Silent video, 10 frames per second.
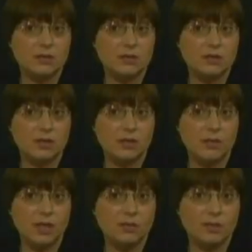there
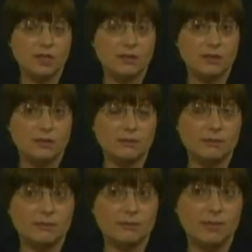might be a
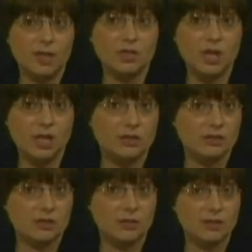um, a change
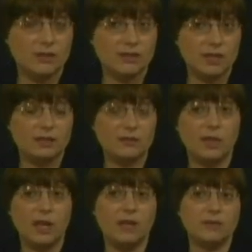in some of their addictive
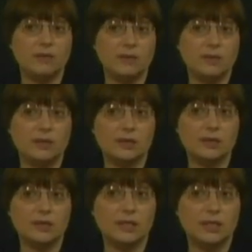behaviors,
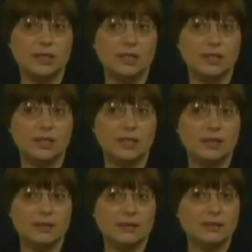and
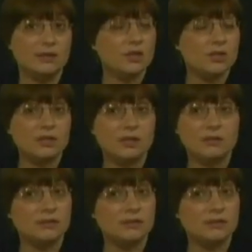and just